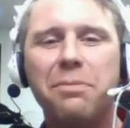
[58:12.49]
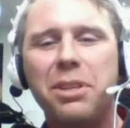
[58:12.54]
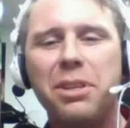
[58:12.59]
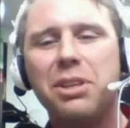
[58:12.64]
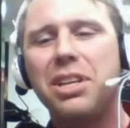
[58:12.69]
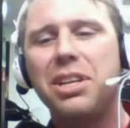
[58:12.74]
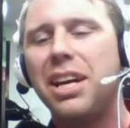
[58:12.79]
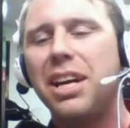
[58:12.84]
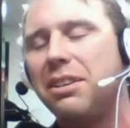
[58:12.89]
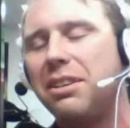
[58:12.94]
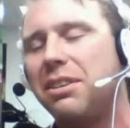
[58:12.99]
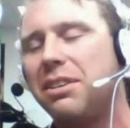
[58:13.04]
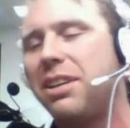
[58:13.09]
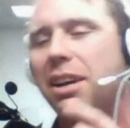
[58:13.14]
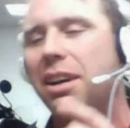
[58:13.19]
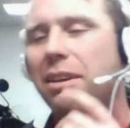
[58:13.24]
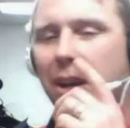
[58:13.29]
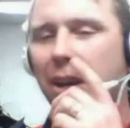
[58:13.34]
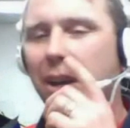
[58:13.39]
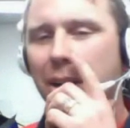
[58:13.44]
You
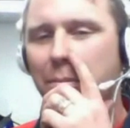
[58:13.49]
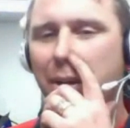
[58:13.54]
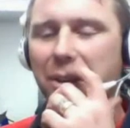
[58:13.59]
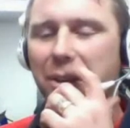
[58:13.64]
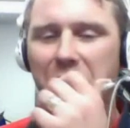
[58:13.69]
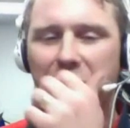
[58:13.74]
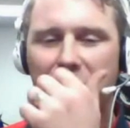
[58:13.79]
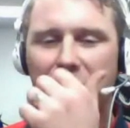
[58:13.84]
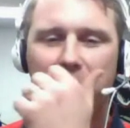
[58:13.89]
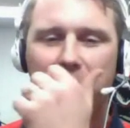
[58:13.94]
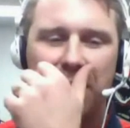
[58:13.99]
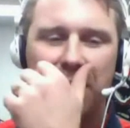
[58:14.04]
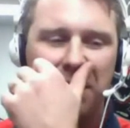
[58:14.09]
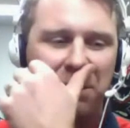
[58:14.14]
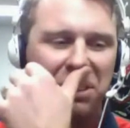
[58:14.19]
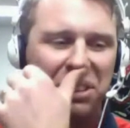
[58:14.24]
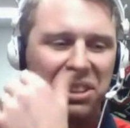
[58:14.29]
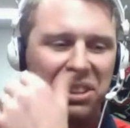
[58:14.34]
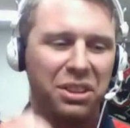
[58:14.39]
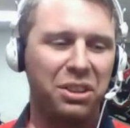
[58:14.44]
can't write a better script. It
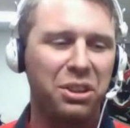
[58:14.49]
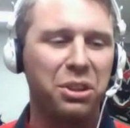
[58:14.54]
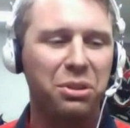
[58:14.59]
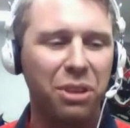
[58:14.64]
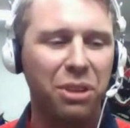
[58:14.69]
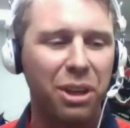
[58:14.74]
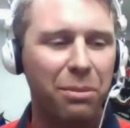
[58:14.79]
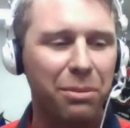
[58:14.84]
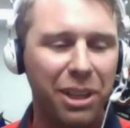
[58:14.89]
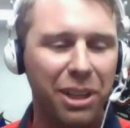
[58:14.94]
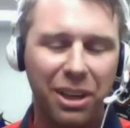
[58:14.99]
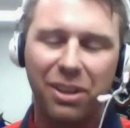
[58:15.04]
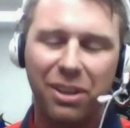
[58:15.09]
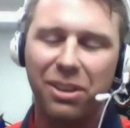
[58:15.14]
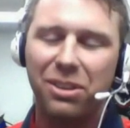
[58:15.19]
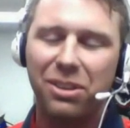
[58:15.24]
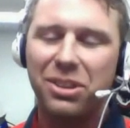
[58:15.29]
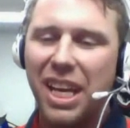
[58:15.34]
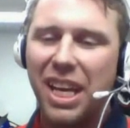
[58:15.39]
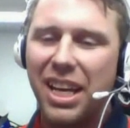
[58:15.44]
was extremely
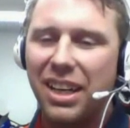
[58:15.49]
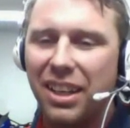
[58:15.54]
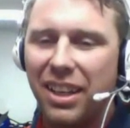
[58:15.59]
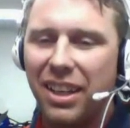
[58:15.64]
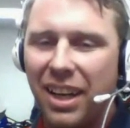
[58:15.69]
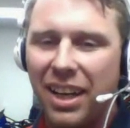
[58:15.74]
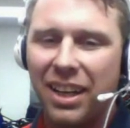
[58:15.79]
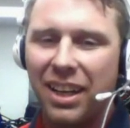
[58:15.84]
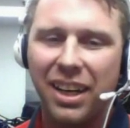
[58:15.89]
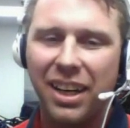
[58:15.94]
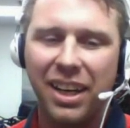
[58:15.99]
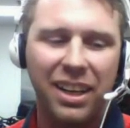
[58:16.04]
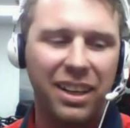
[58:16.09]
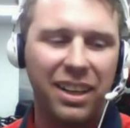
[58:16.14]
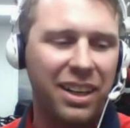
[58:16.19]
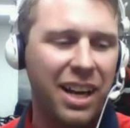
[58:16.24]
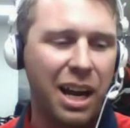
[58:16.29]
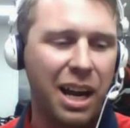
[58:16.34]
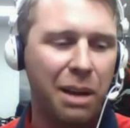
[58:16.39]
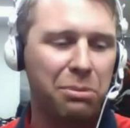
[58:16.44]
entertaining. I had
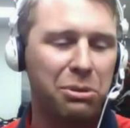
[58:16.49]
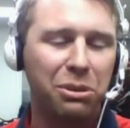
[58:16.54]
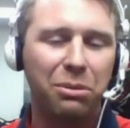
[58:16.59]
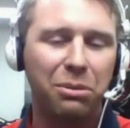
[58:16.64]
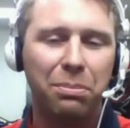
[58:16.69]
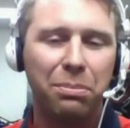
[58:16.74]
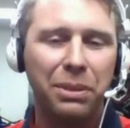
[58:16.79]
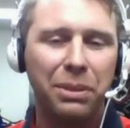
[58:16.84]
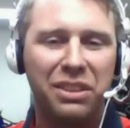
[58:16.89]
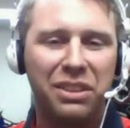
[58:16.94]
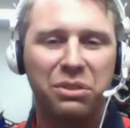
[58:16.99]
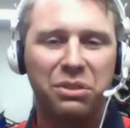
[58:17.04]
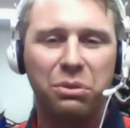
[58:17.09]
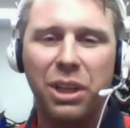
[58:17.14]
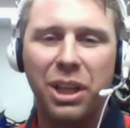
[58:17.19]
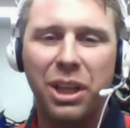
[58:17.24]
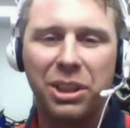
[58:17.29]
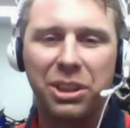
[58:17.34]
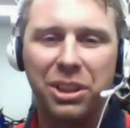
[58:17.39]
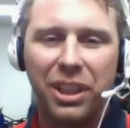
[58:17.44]
an absolute blast
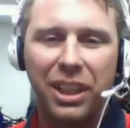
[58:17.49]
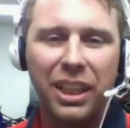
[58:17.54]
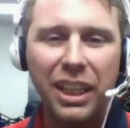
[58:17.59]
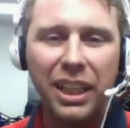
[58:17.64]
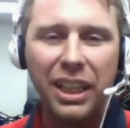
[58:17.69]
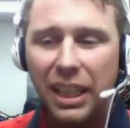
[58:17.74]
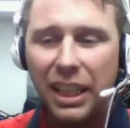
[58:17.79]
watching it.